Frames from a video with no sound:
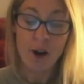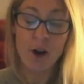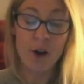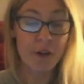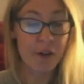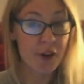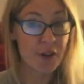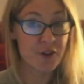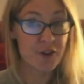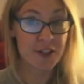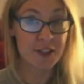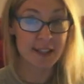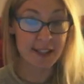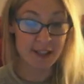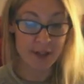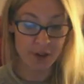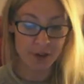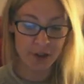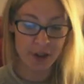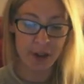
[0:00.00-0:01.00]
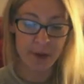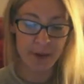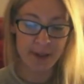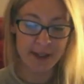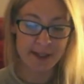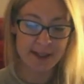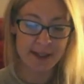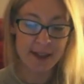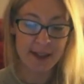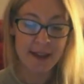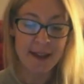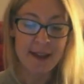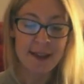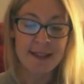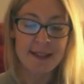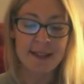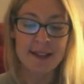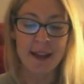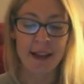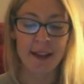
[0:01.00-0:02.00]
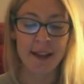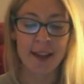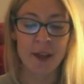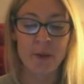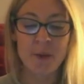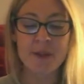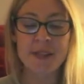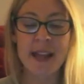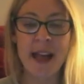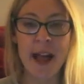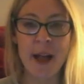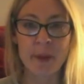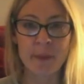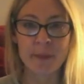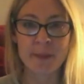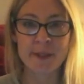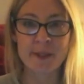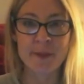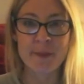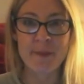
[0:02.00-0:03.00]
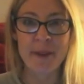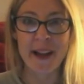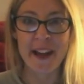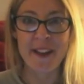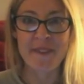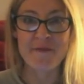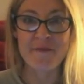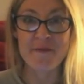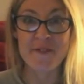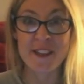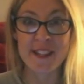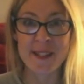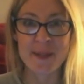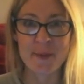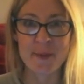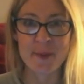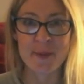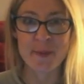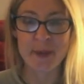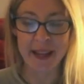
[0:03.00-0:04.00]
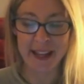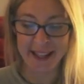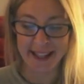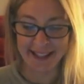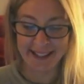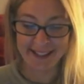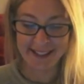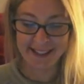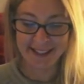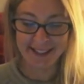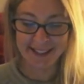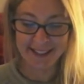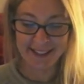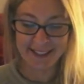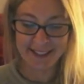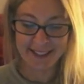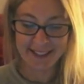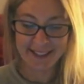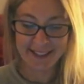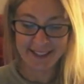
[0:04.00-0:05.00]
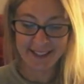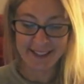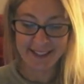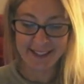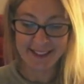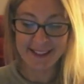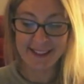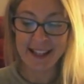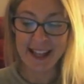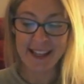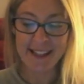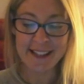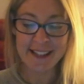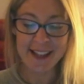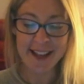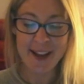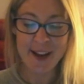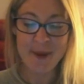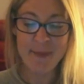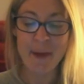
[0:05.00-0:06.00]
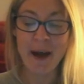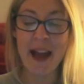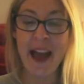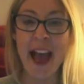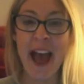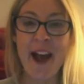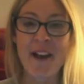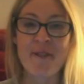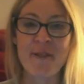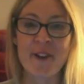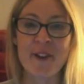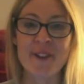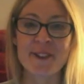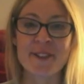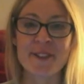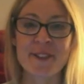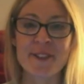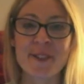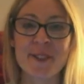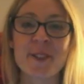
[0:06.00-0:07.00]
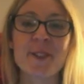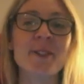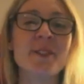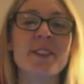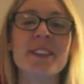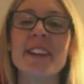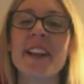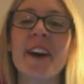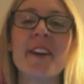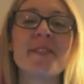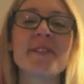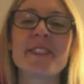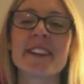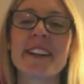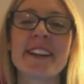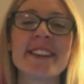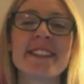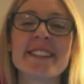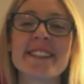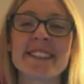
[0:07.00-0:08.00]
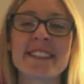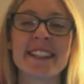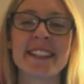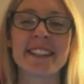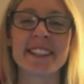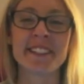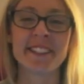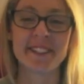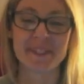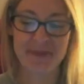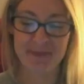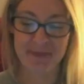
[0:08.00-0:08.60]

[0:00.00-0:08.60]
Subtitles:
Although she did not know it, Psyche was helped by invisible beings, sent to her by Eros, who loved her still.